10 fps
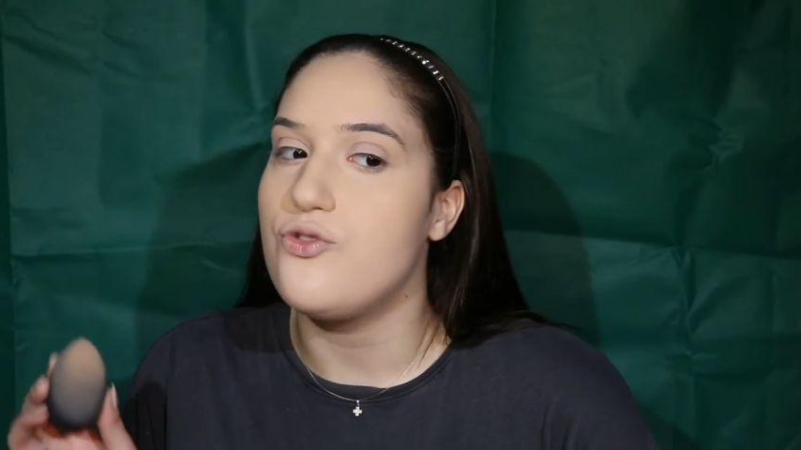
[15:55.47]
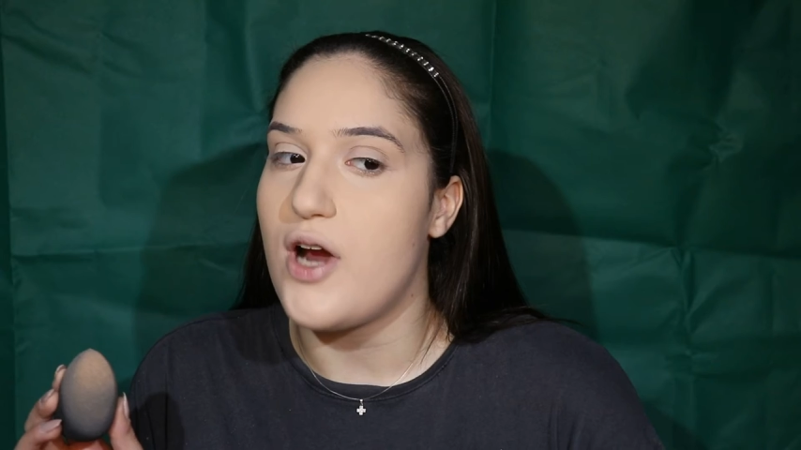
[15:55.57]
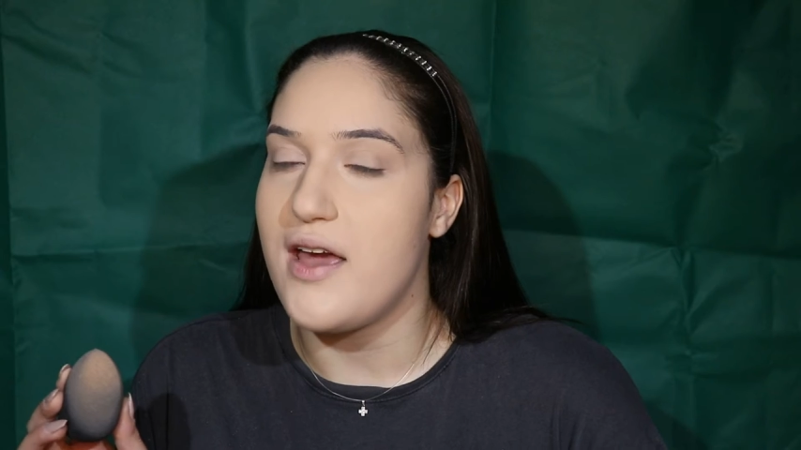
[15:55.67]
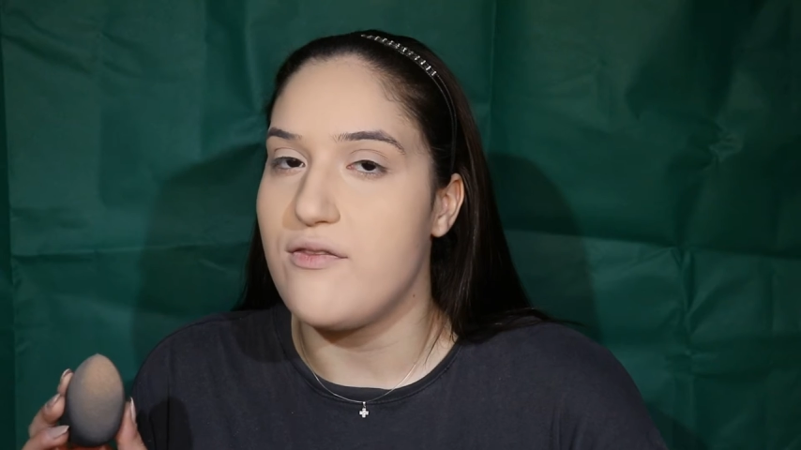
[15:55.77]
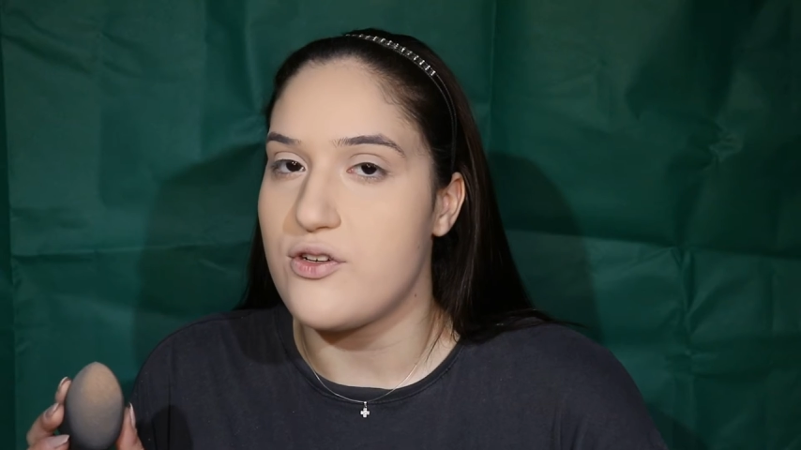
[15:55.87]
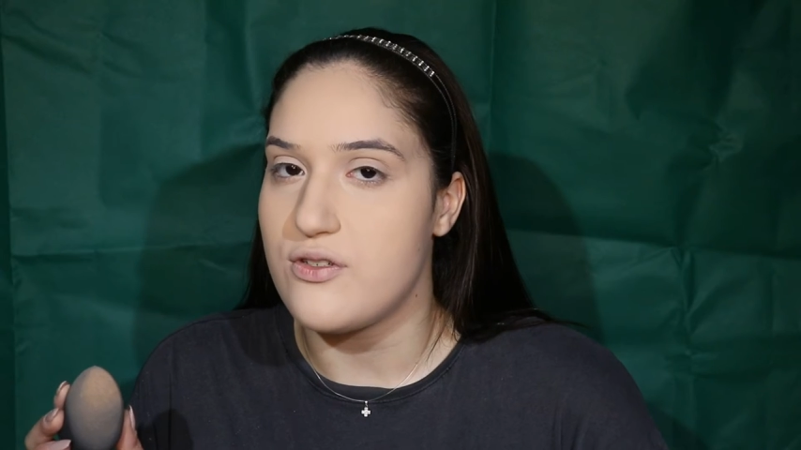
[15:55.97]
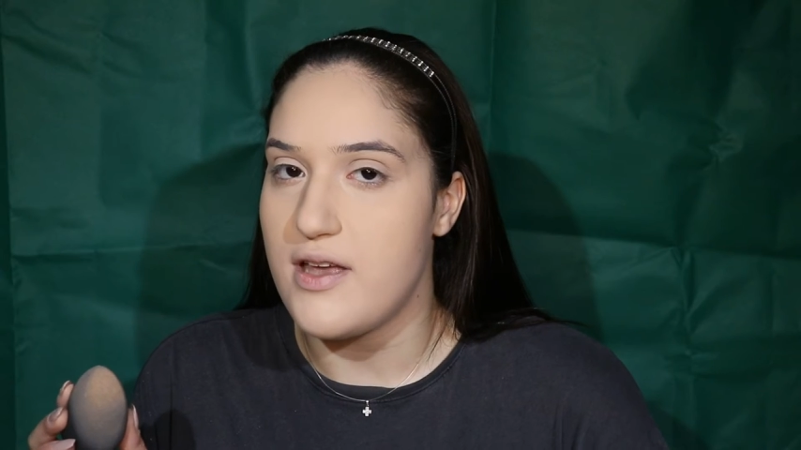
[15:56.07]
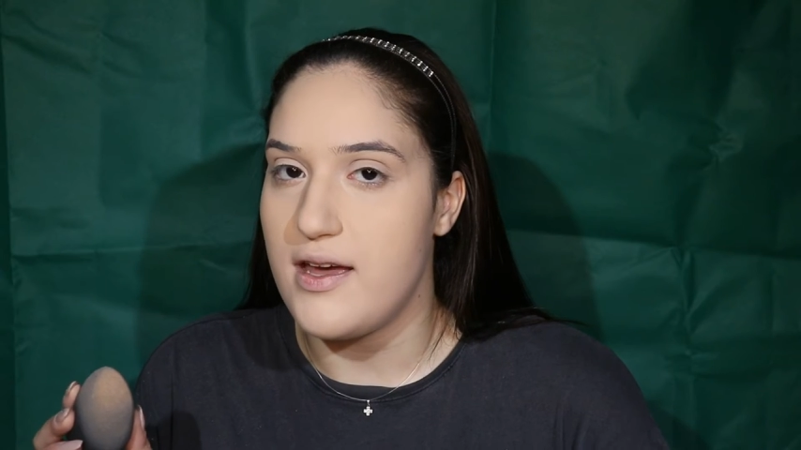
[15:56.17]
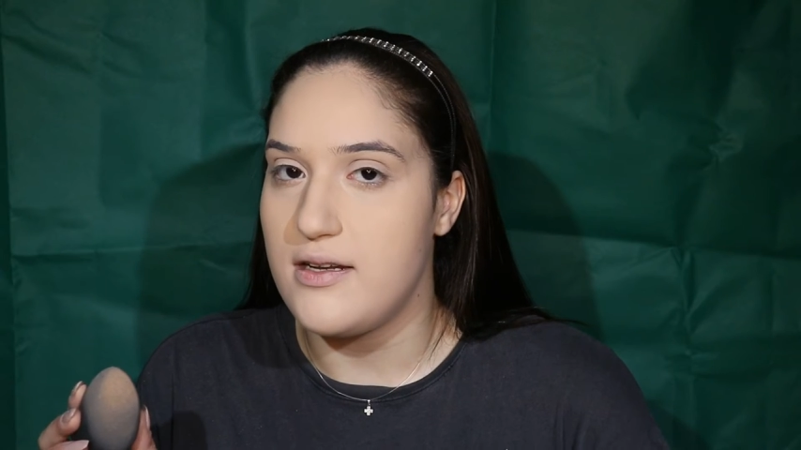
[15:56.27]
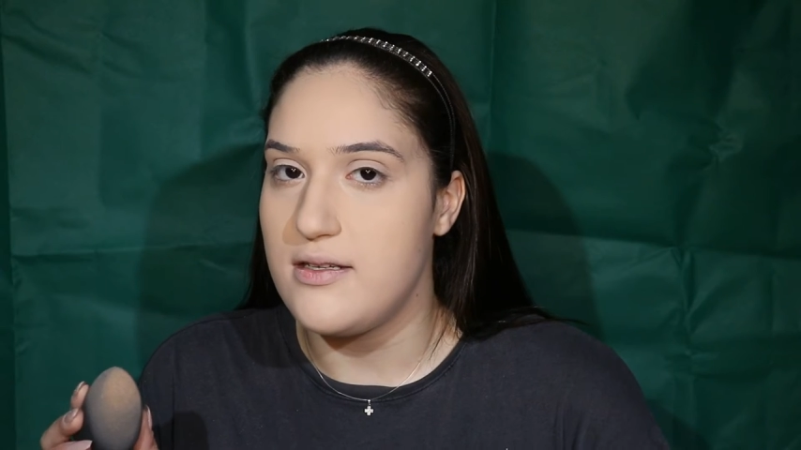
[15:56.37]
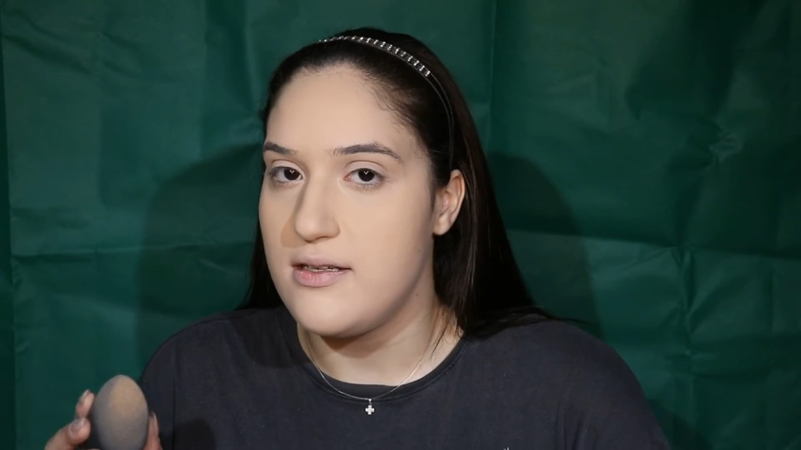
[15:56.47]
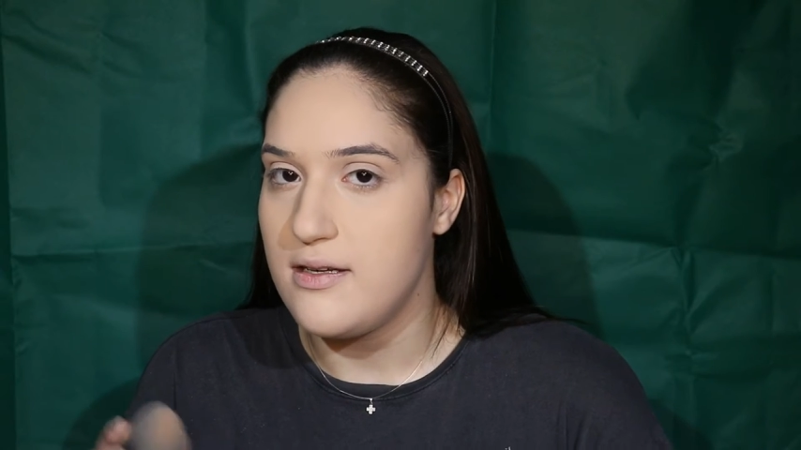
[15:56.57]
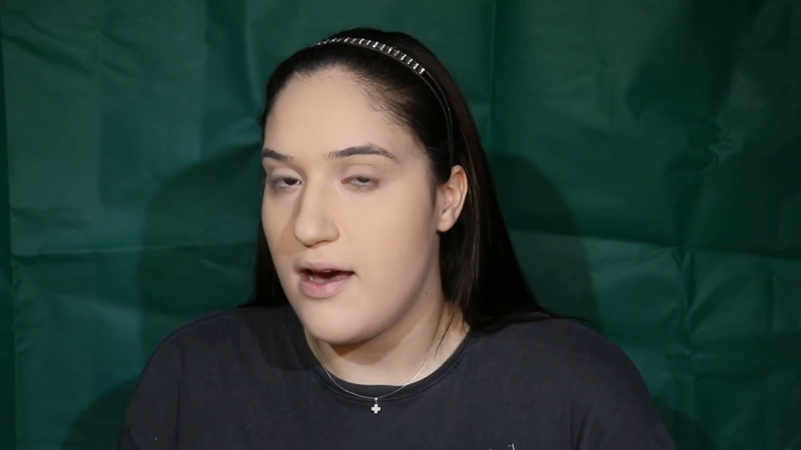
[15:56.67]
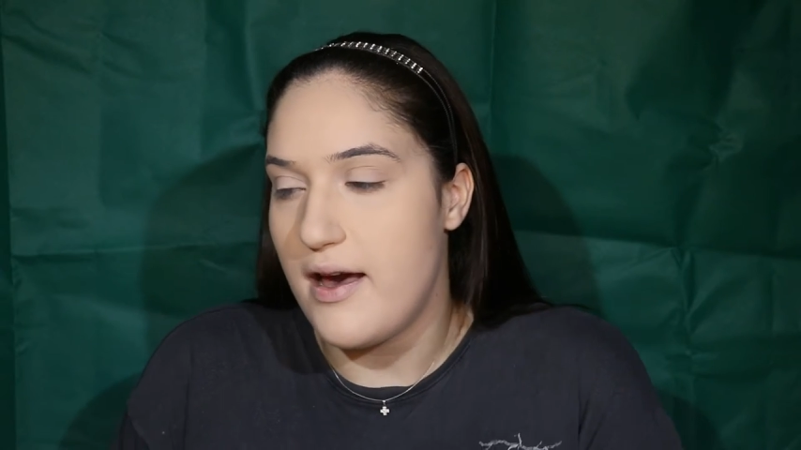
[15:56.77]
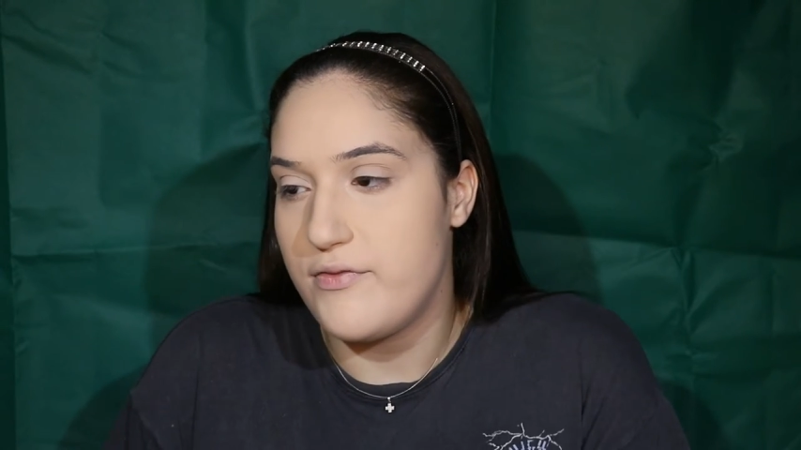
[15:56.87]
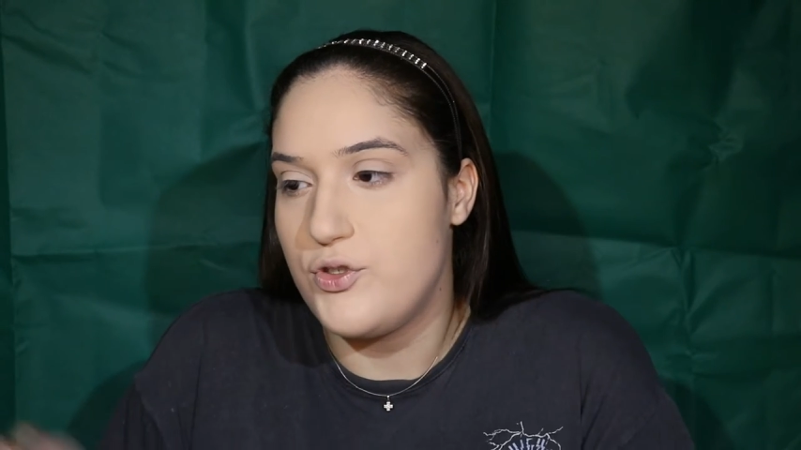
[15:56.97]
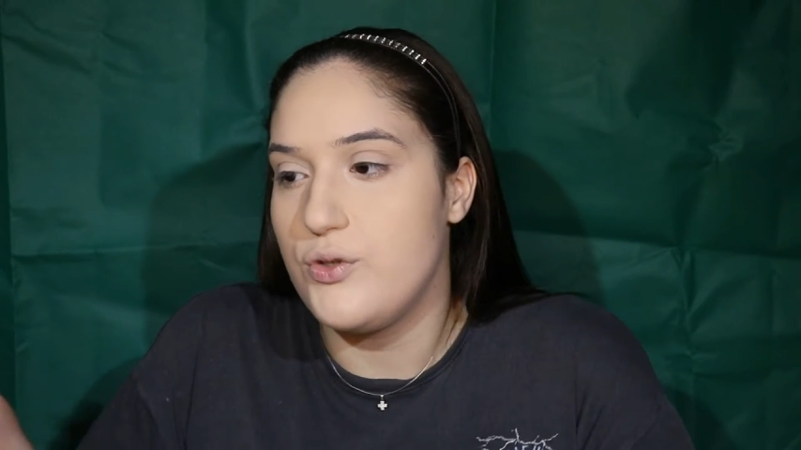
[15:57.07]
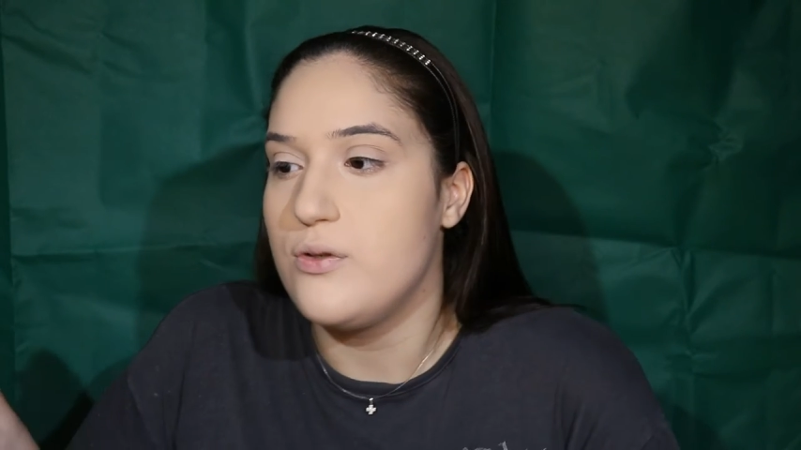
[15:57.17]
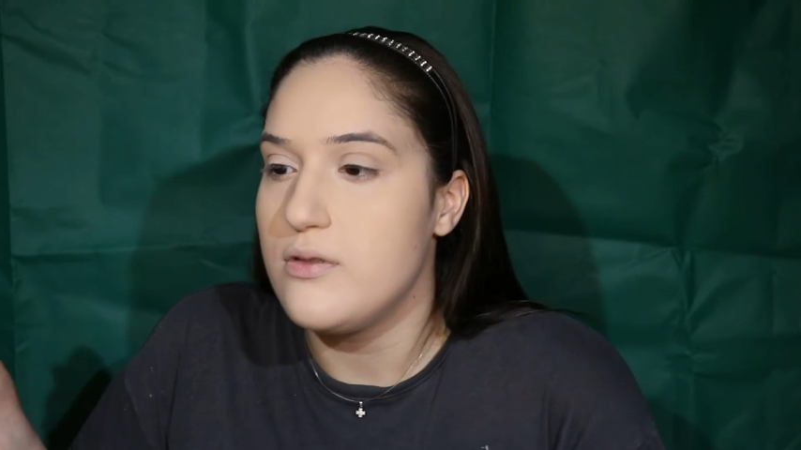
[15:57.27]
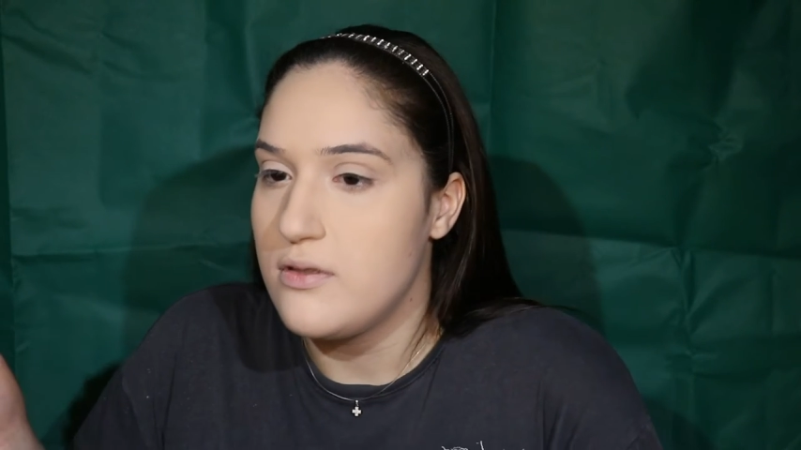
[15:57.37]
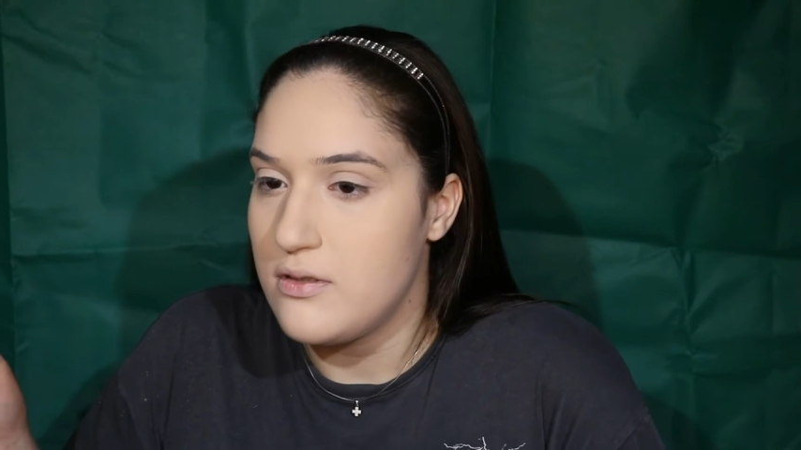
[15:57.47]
driver's ed, I have to